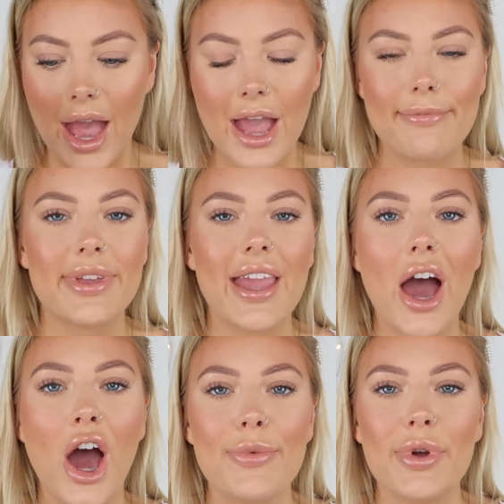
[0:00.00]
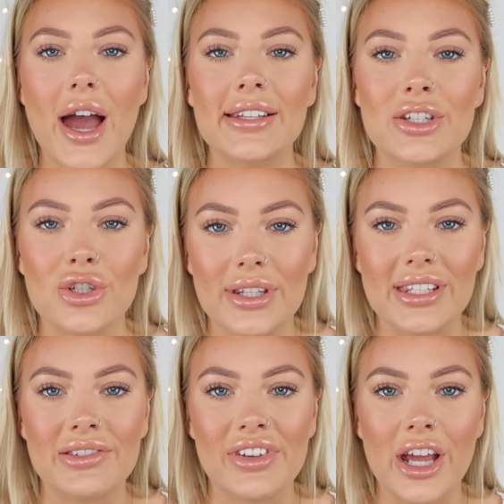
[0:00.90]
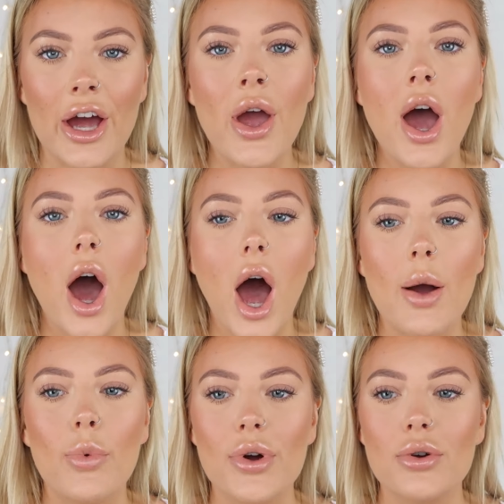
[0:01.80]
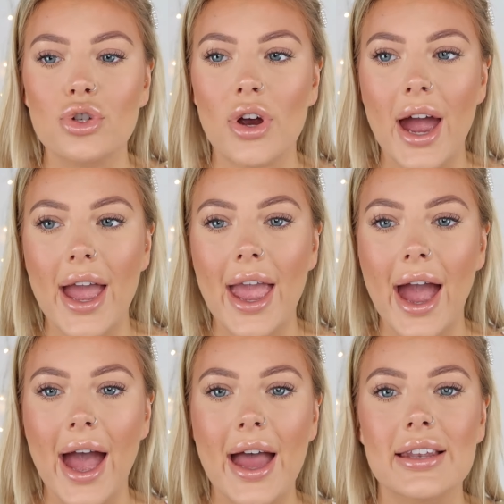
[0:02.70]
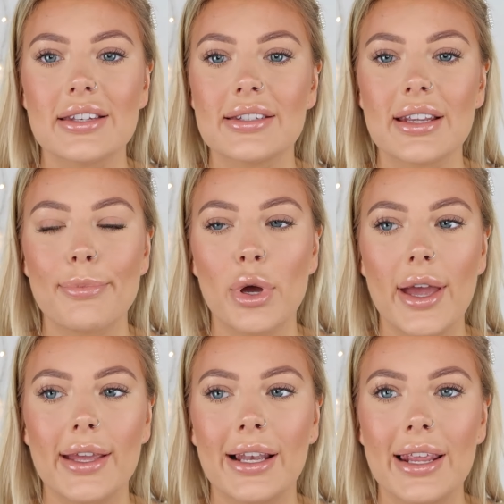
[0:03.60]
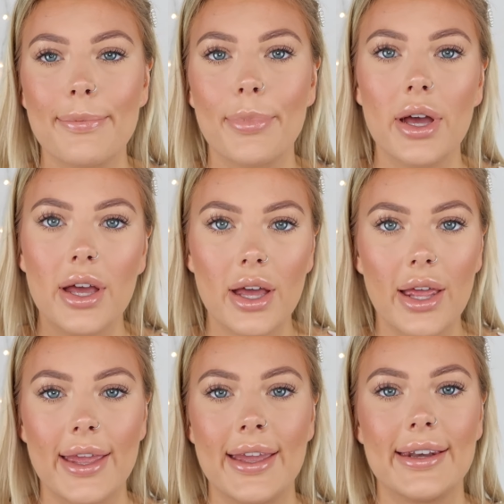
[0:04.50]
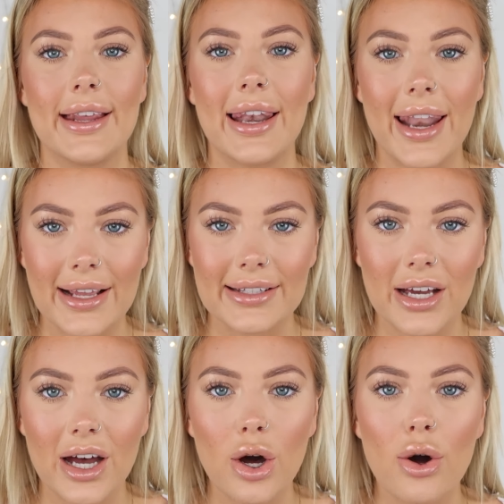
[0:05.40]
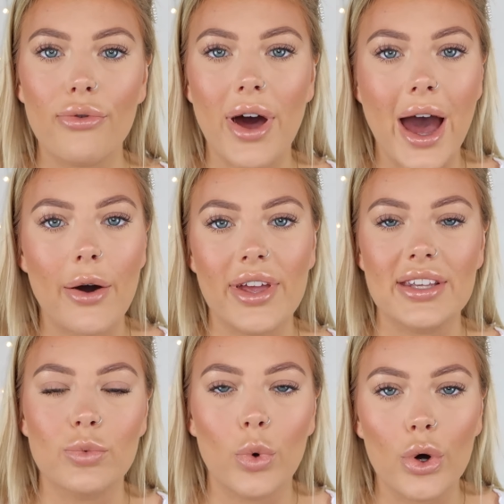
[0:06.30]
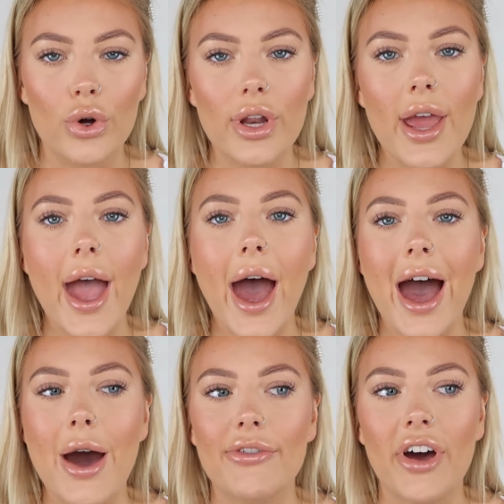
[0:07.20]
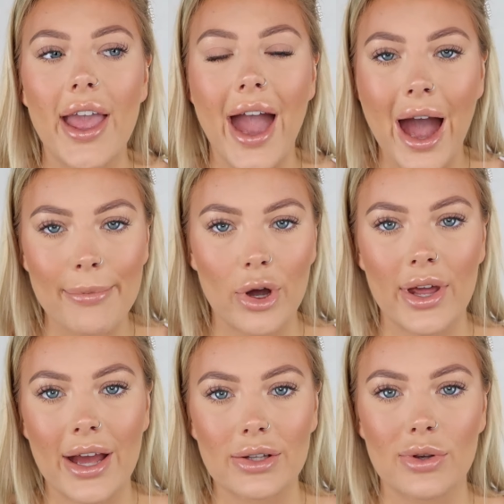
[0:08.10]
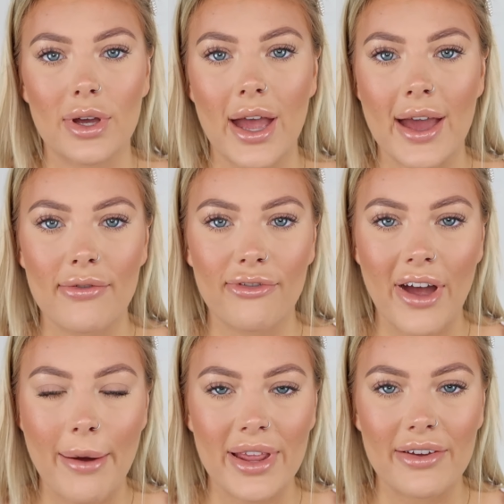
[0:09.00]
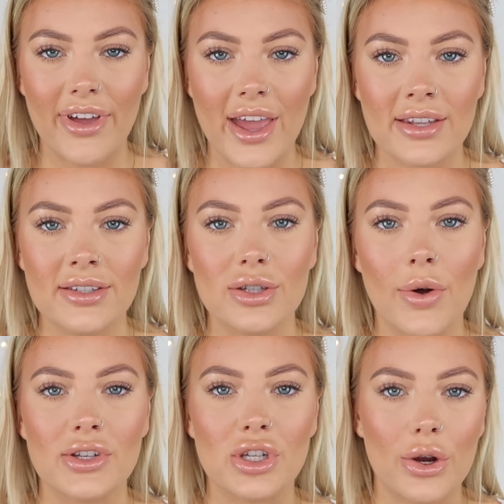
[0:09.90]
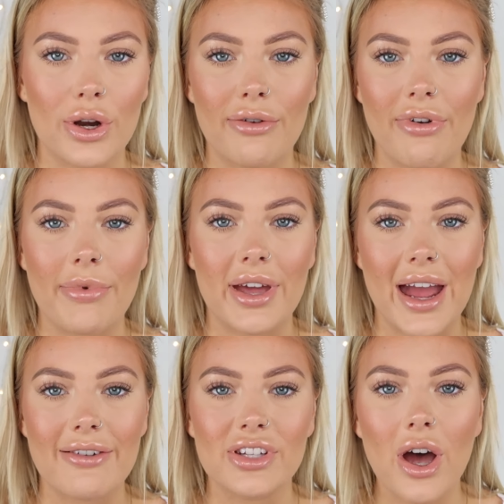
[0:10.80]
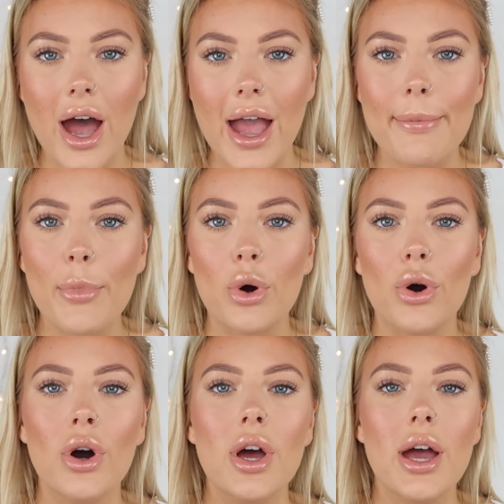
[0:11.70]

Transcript: But yeah, I hope you guys enjoyed this video. I will try and put a clip in later of how it is worn. However, I am going out to a family event, so I don't know if I'm going to have time, or